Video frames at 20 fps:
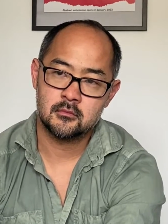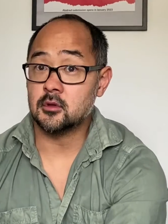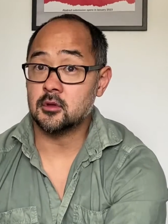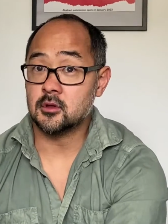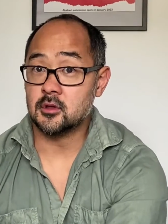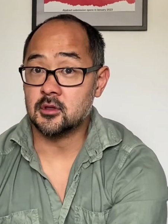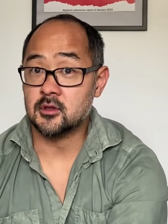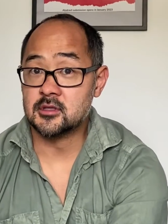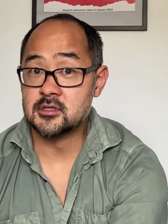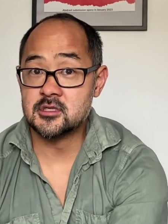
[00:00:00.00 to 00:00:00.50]

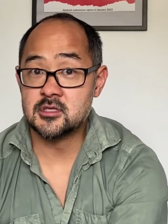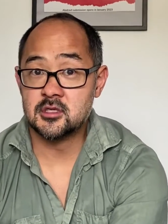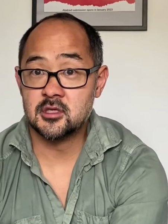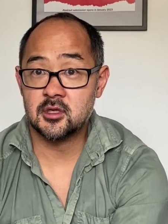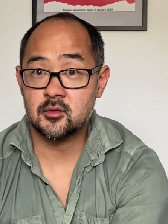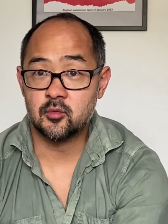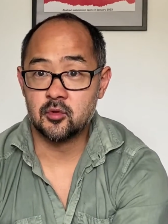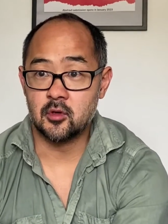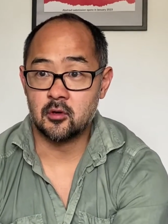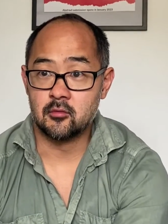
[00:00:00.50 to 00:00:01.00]
In this year
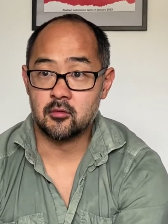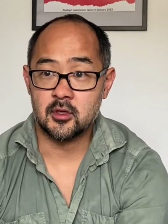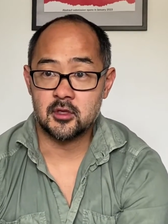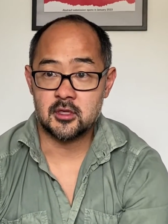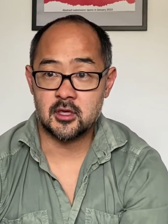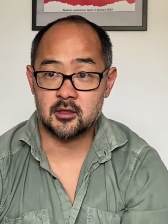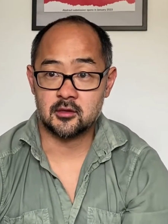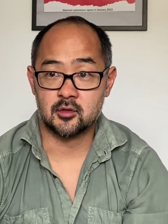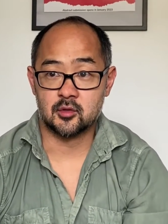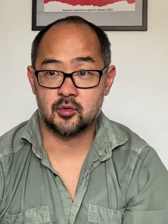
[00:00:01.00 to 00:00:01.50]
we already
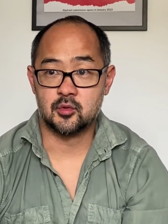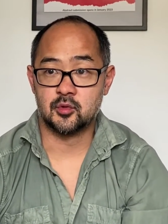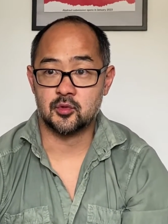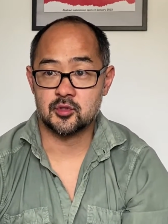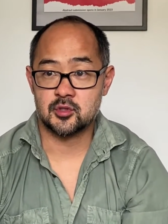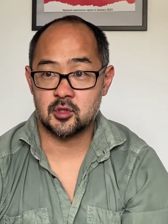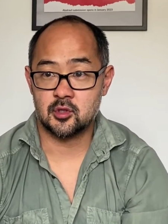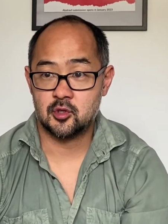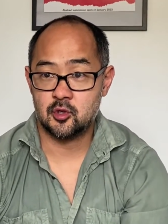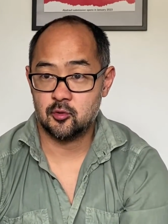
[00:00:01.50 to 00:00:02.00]
had the course
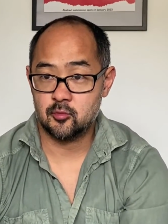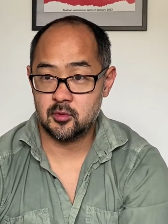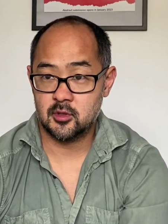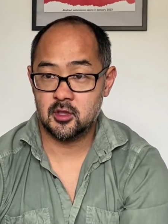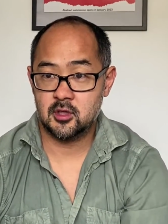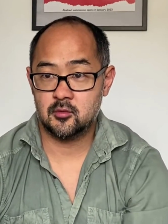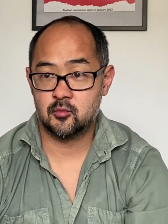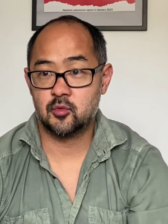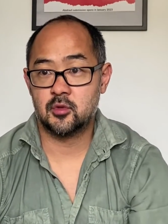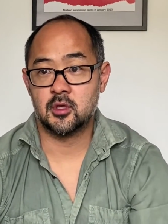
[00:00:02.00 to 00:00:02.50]
in
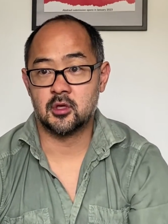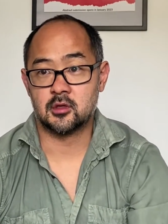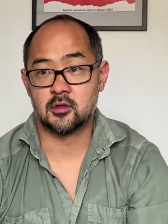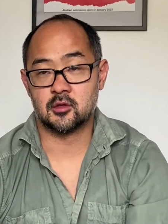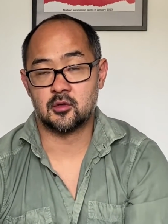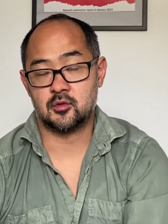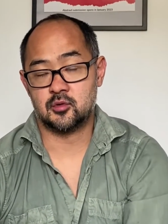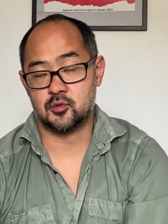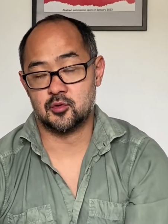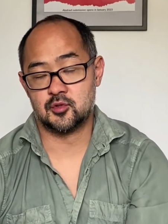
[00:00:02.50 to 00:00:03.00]
Copenhagen, we had the
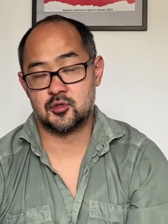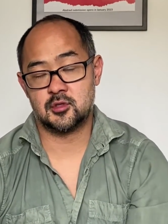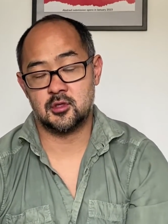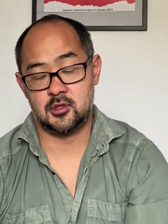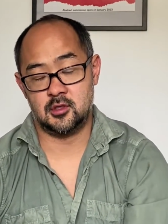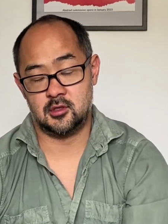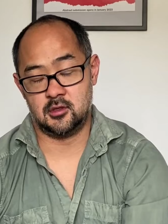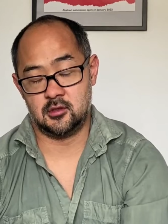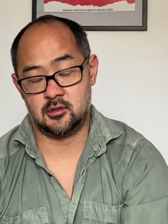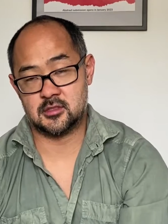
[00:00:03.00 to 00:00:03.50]
course
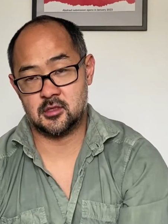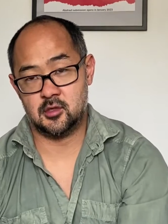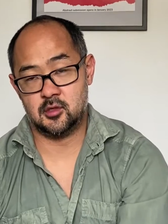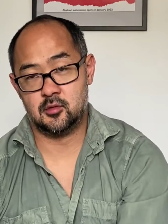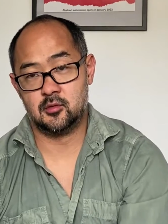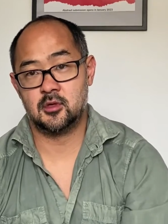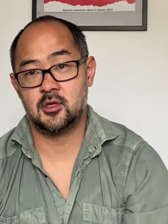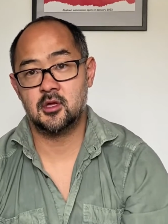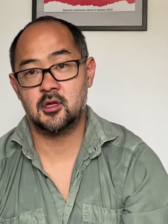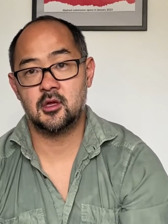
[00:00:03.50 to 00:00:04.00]
in
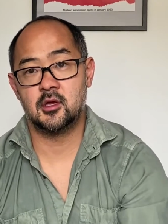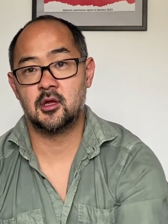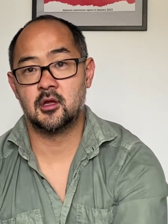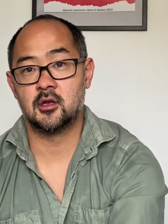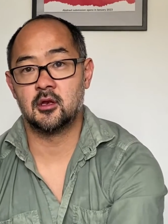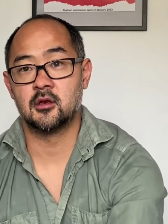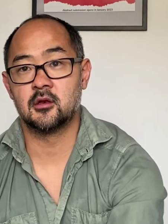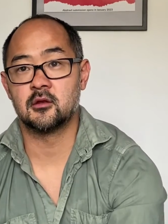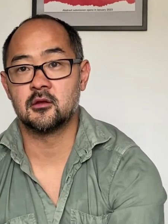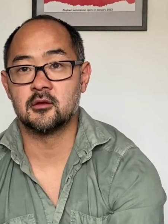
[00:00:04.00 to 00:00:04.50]
Barcelona,
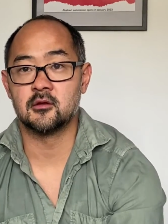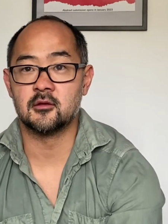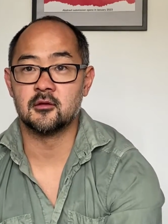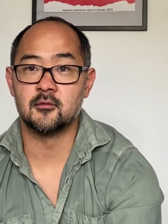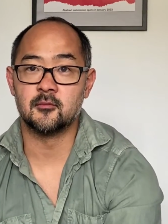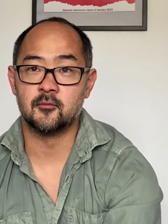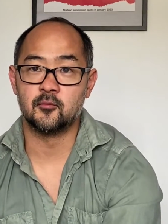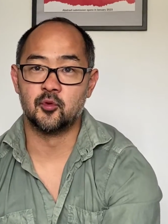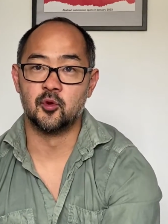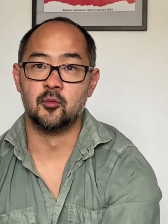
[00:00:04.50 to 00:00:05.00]

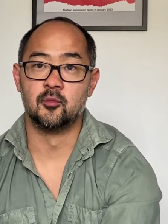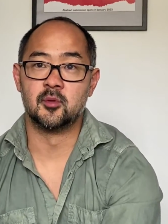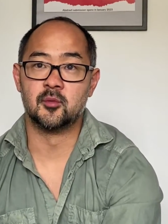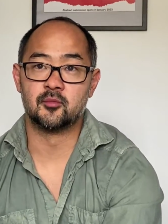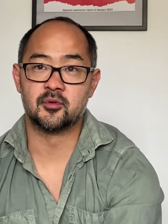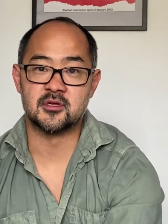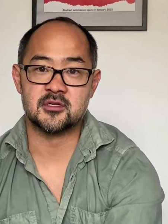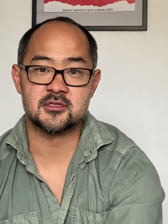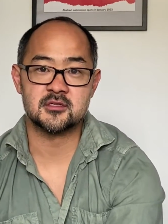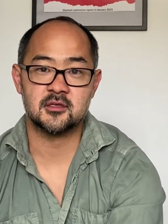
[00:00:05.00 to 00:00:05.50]
and we'll be
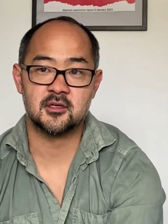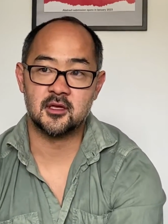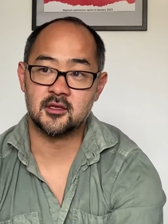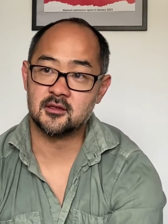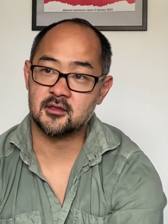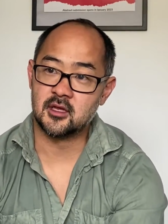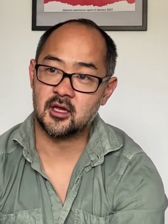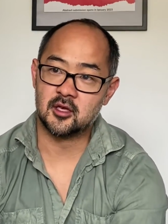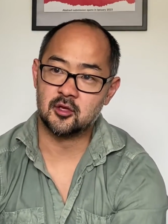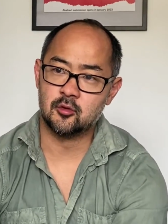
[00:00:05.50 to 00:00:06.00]
present at
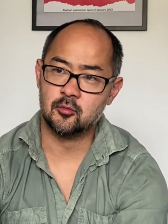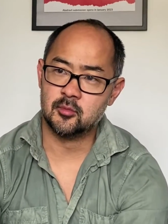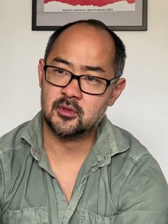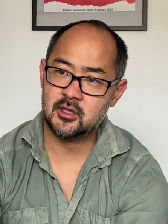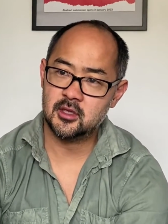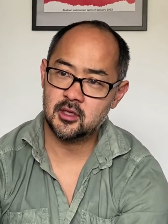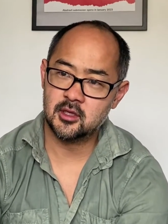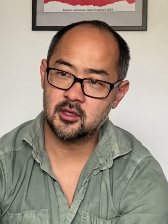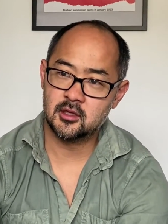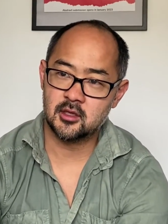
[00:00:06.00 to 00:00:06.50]
the annual
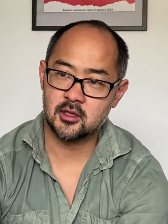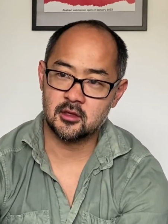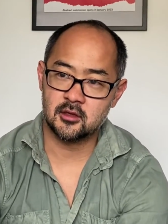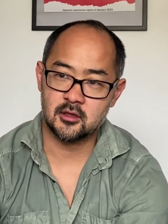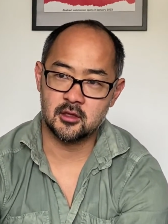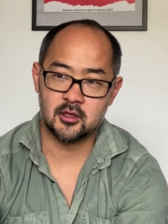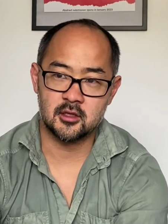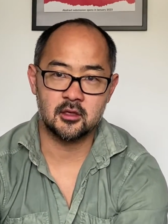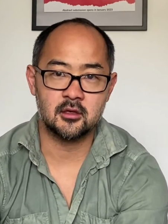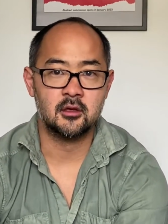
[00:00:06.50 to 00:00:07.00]
meeting, and
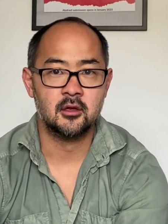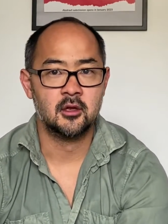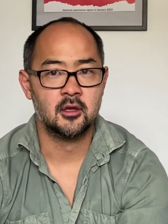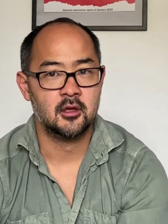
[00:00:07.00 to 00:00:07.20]
then